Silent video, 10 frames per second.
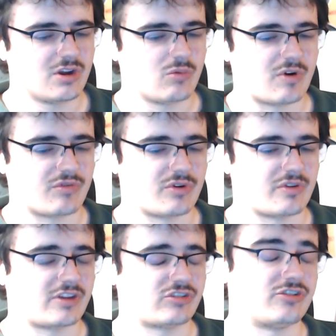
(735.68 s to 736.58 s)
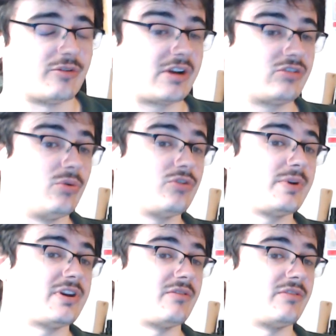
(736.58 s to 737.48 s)
Whether or not that's a direct order,
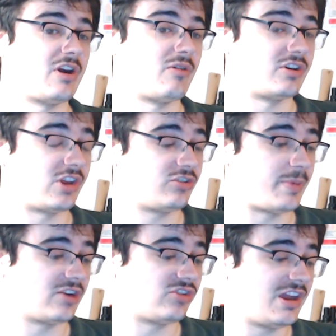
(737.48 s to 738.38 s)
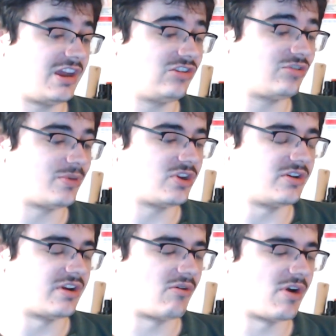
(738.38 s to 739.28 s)
we don't know. I'd expect it is, but
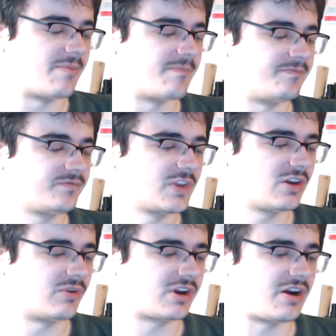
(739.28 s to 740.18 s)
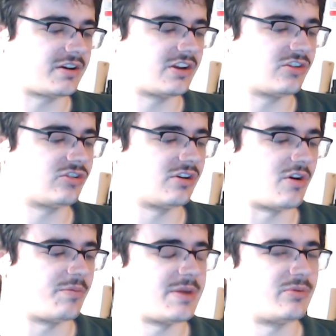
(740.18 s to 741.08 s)
you know, regardless, a
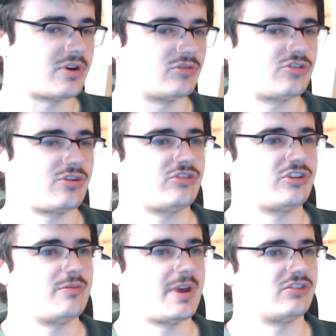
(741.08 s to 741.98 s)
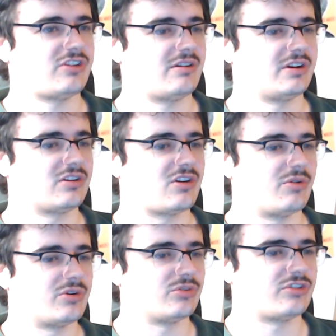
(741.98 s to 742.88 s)
lot of people don't trust the humanitarian
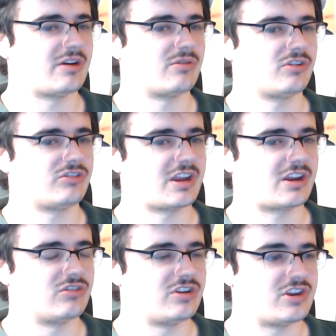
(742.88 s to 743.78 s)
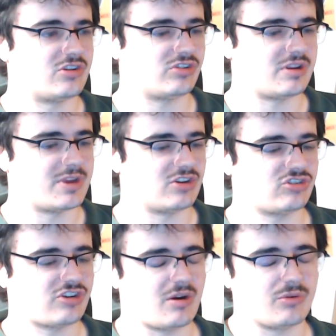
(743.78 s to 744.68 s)
corridors now because they're continuously being
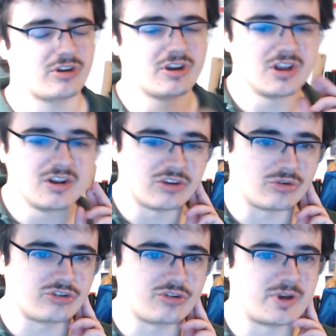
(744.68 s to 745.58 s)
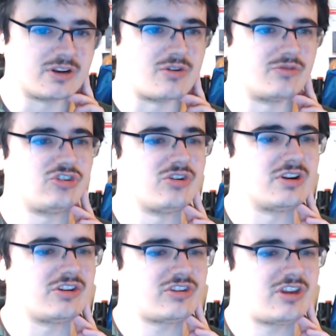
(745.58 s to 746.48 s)
shelled. There's also been a lot of
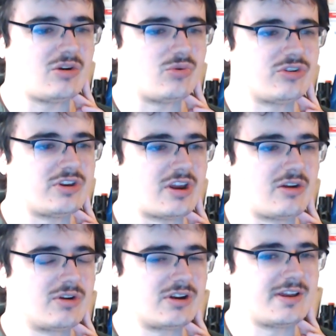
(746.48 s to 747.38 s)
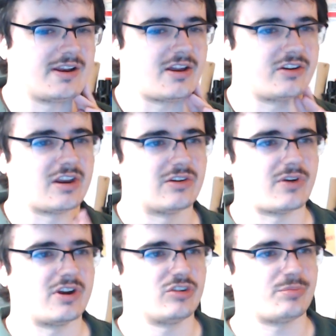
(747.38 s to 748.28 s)
journalists killed, you know, clearly
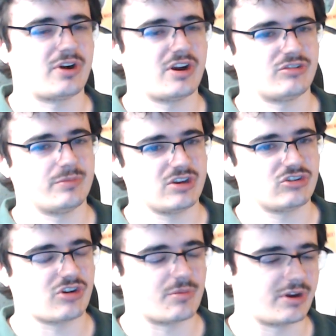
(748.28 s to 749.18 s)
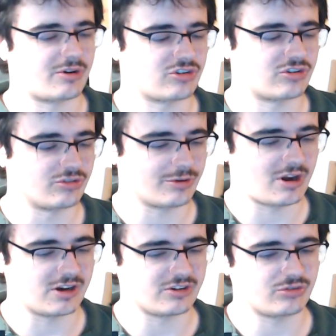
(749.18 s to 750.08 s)
identified as press and being shot by Russians
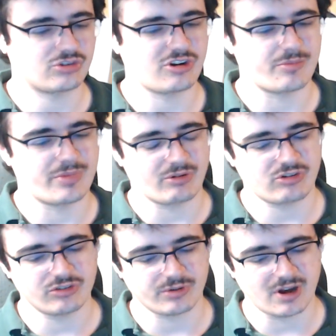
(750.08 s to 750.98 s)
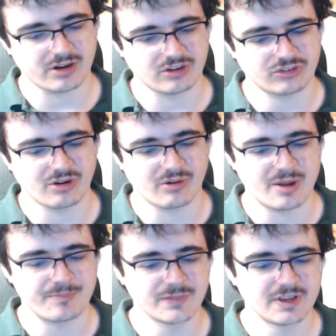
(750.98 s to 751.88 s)
regardless, or shelled by Russians regardless. So,
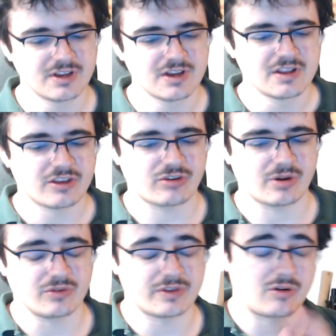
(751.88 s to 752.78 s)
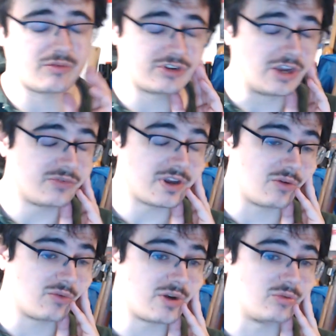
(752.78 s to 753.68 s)
that's going on. Now, obviously, the thing I
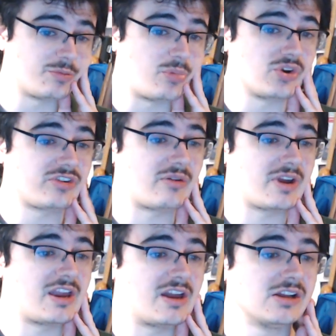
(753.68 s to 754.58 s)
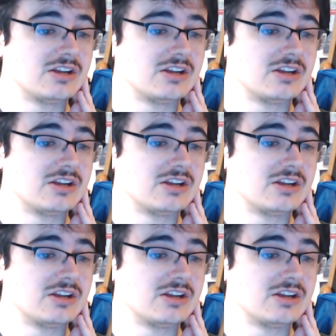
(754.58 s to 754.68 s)
really want to point out here